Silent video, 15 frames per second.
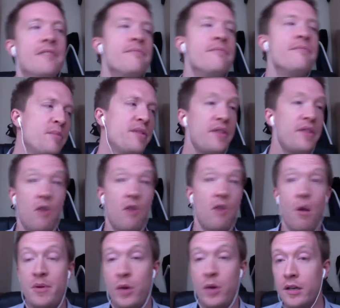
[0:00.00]
But then there are
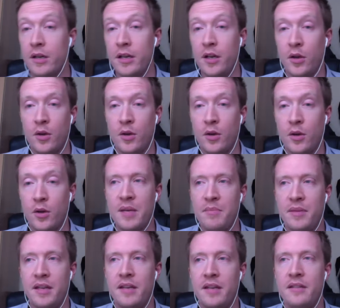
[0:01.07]
people who are complete
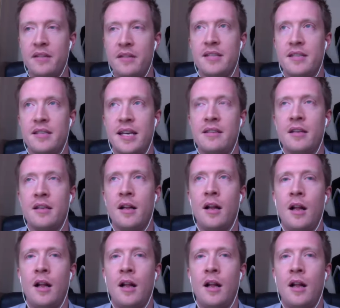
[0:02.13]
beginners, and